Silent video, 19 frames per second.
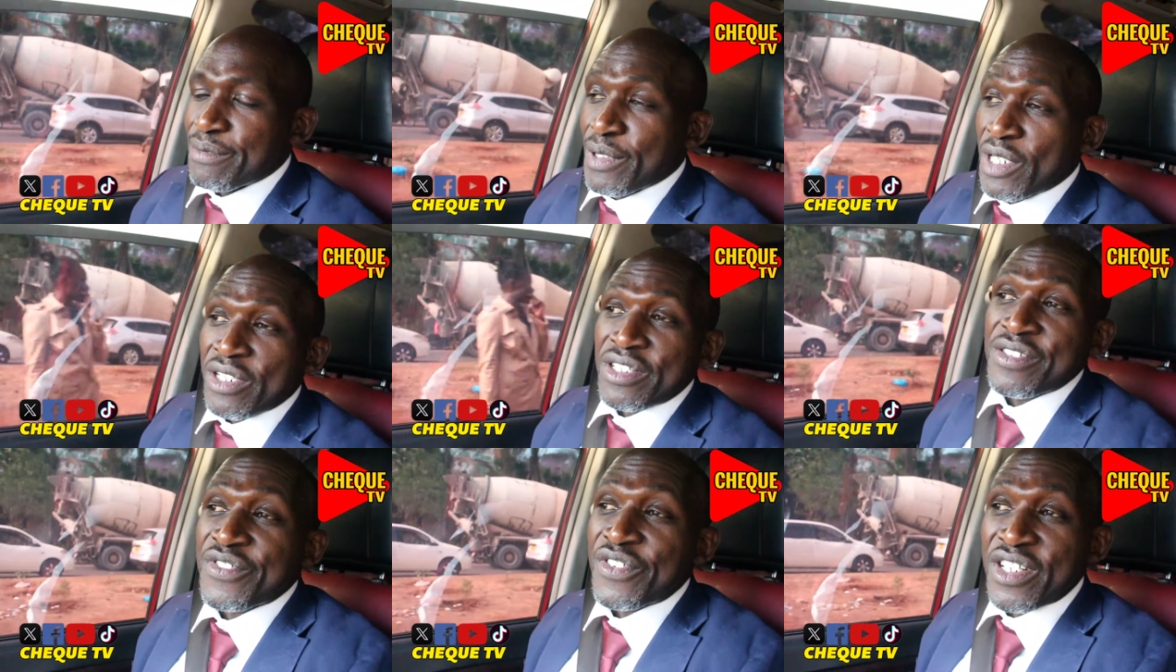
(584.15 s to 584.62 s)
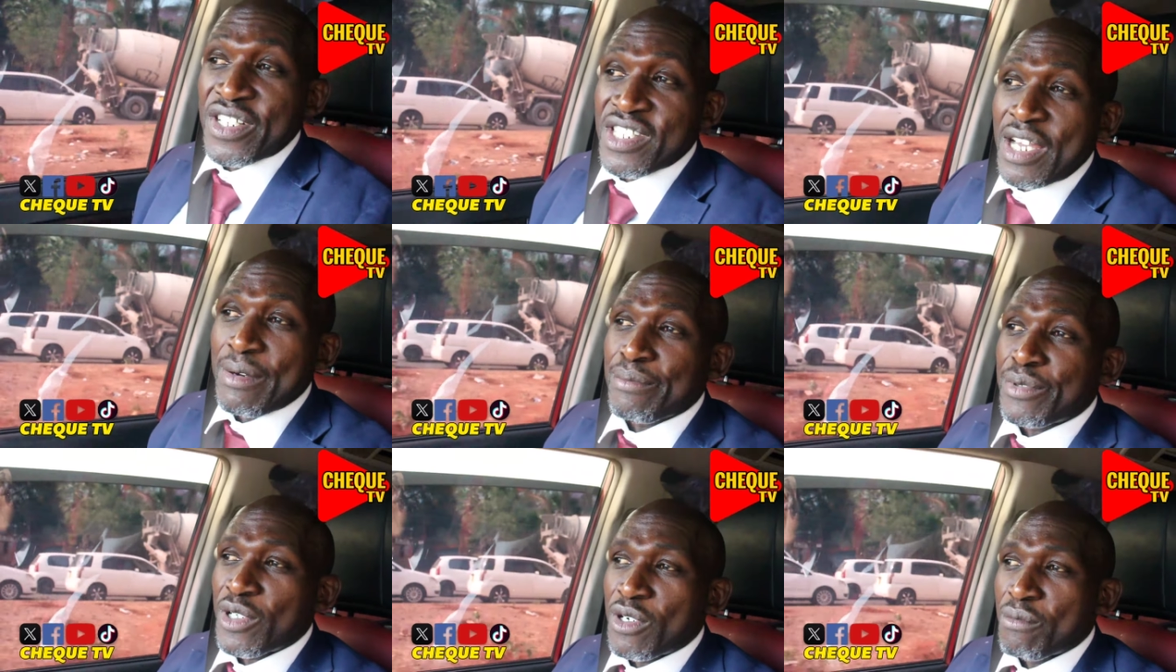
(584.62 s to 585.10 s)
Because, for
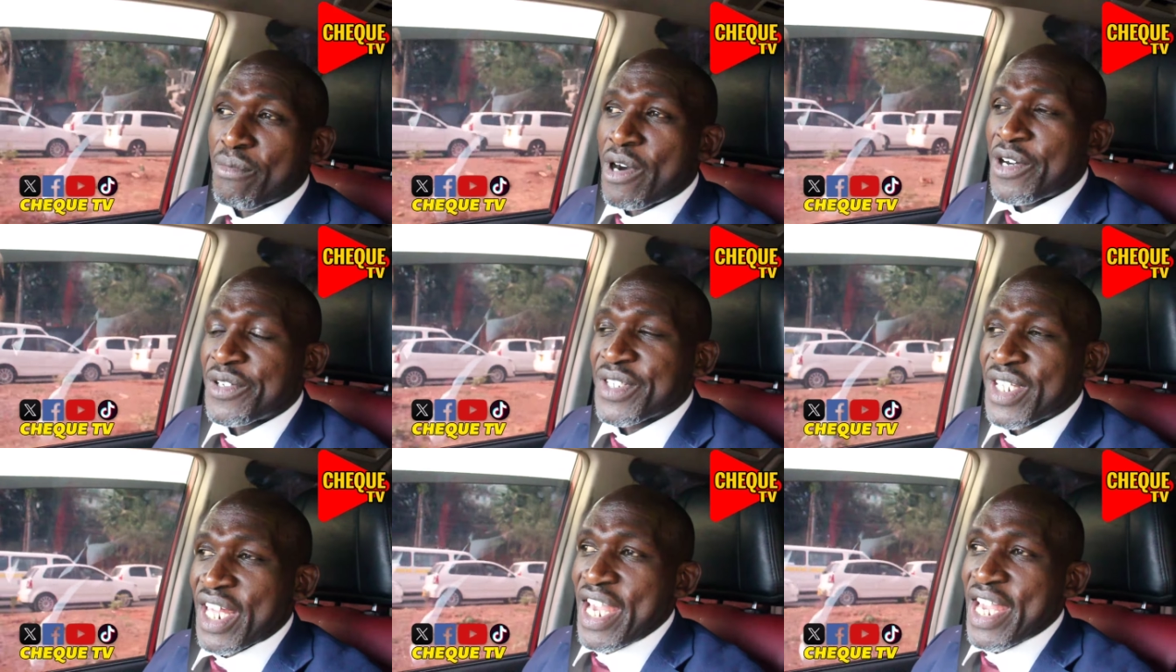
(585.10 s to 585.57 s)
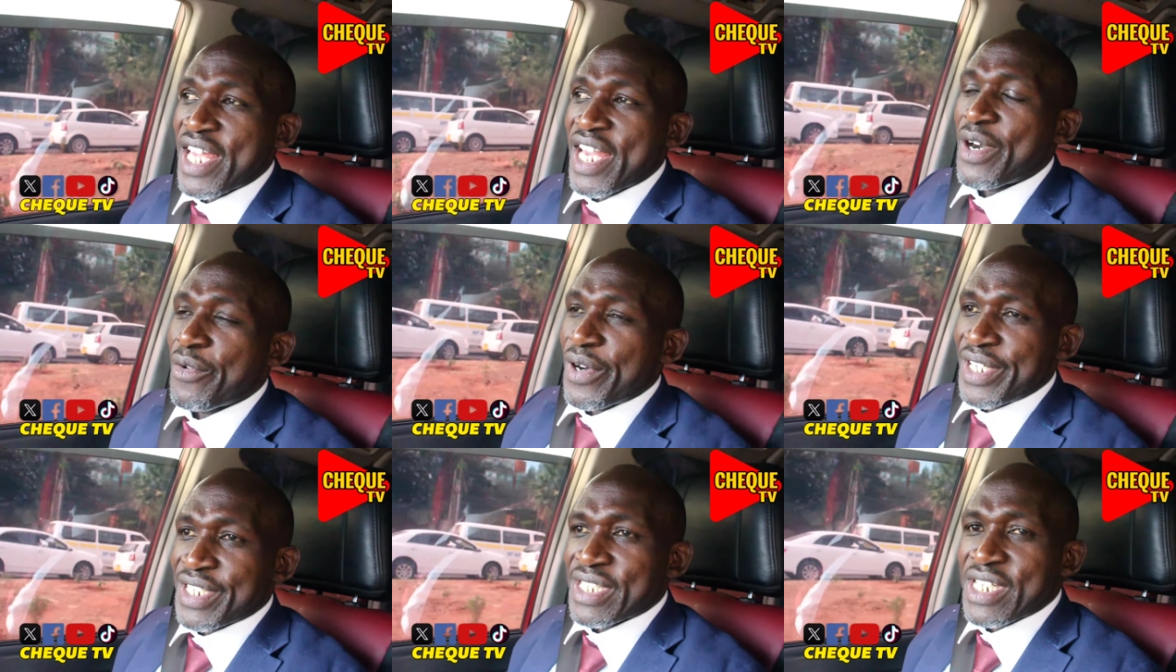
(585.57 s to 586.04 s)
example, Mount Kenya
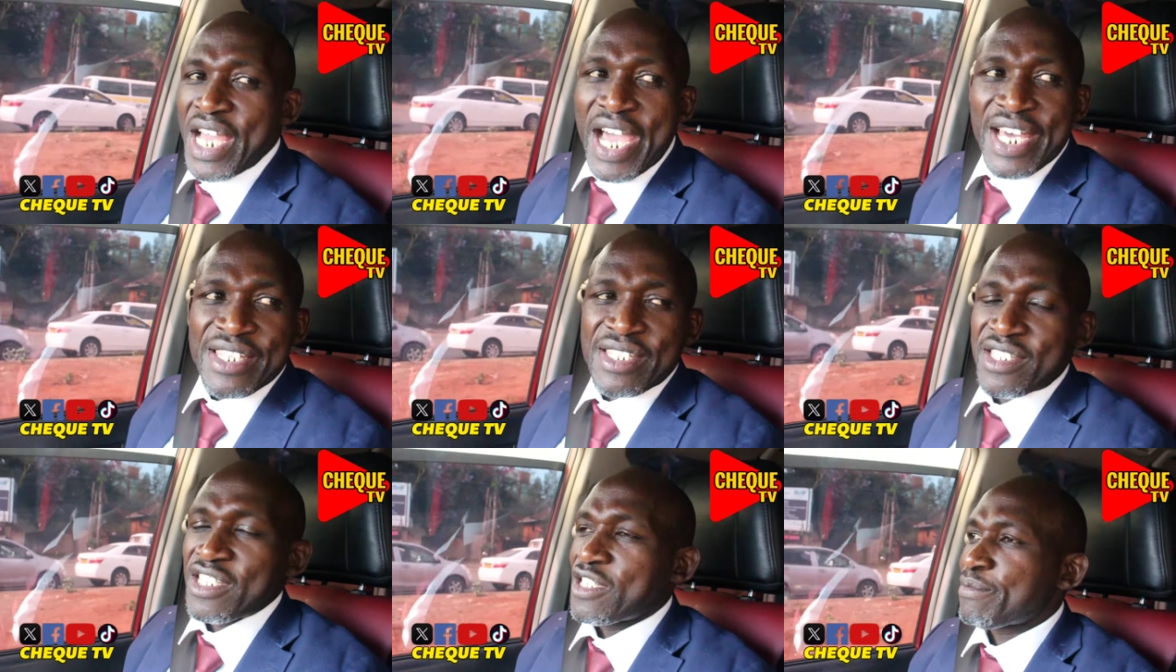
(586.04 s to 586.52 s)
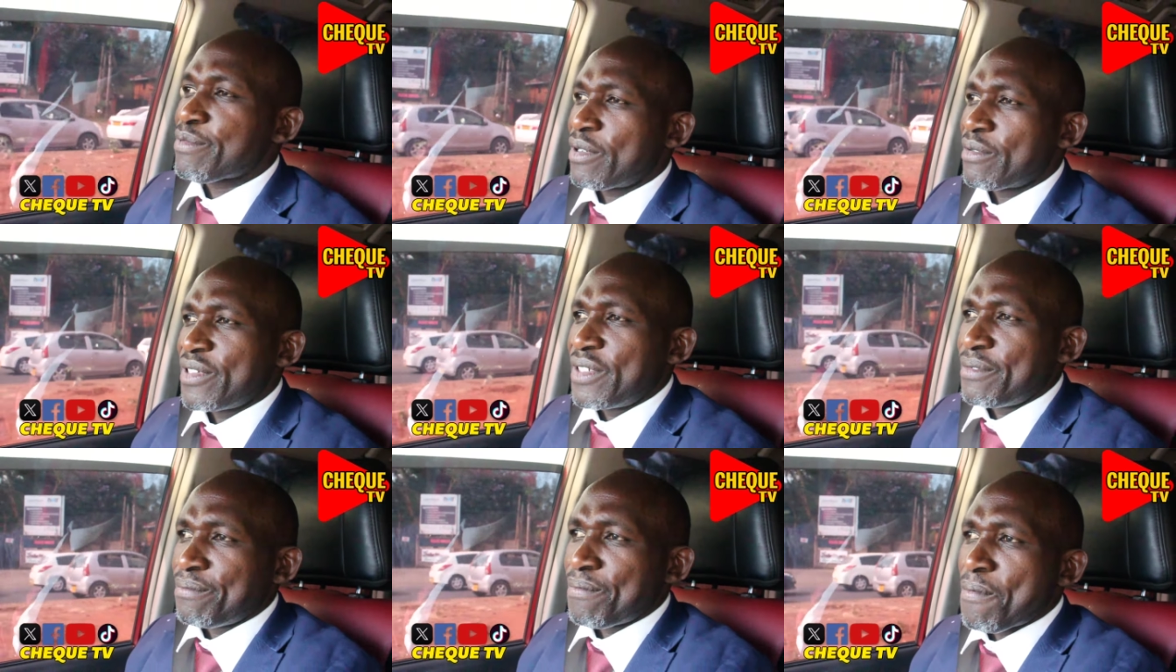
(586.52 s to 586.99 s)
West has this
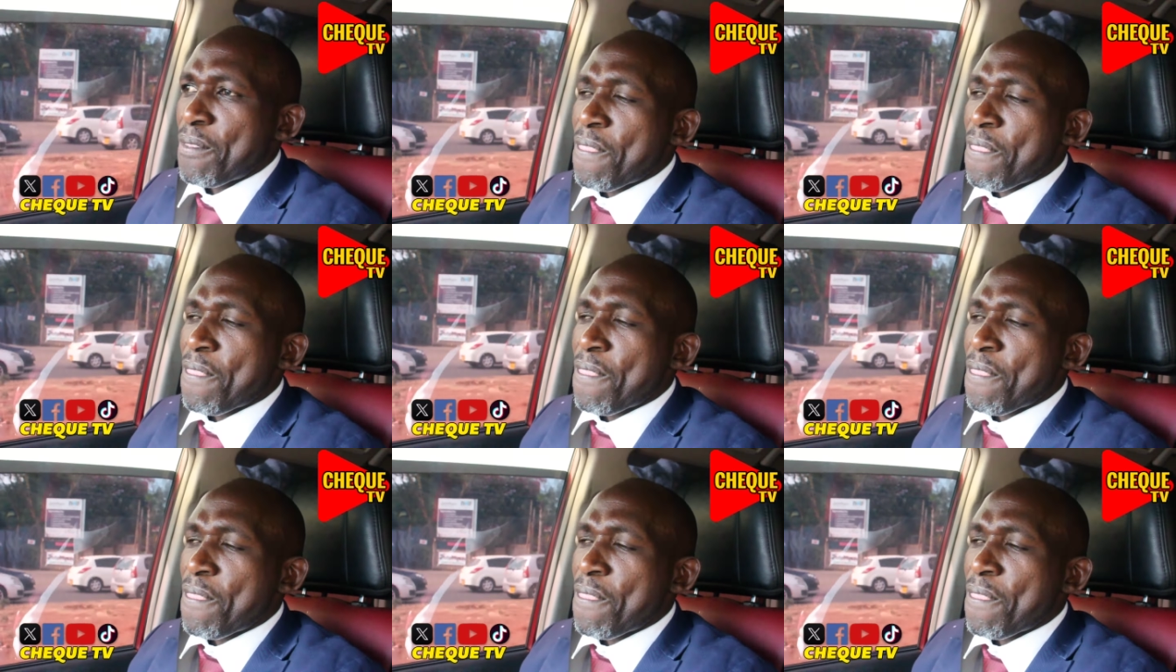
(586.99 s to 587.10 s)
problem.